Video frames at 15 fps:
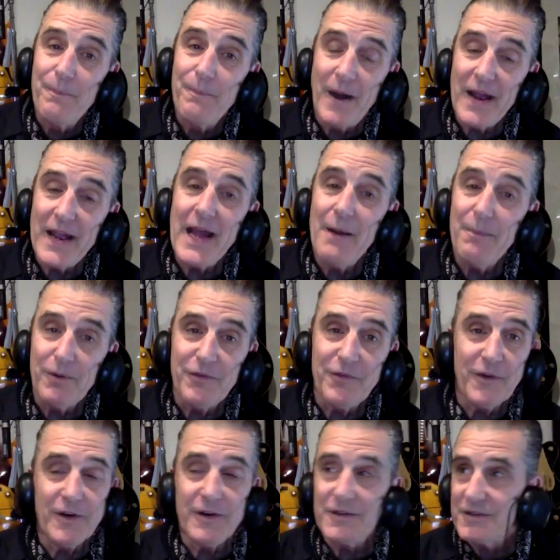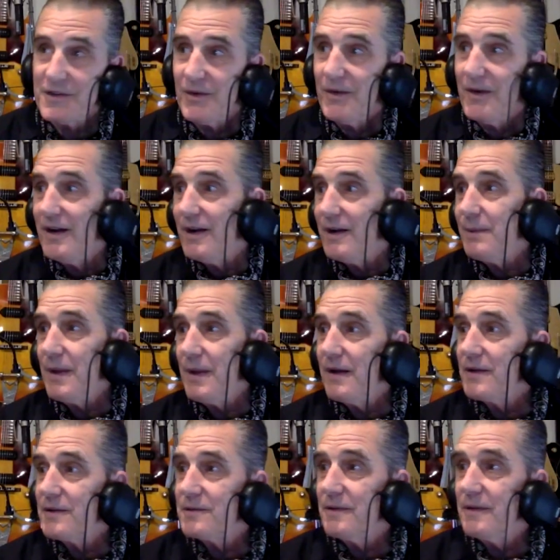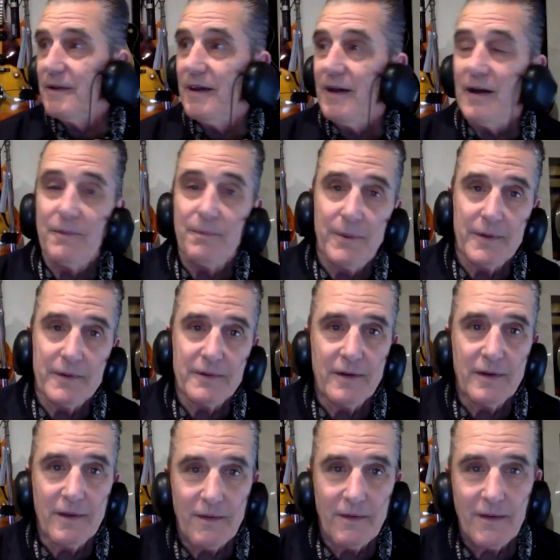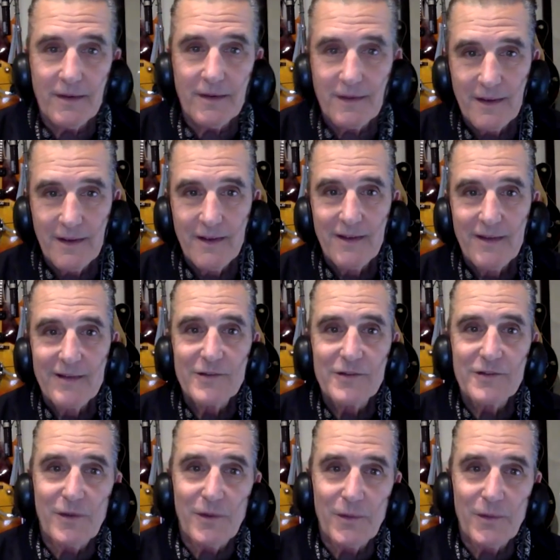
my amplifiers around. I'll be honest with that, but I still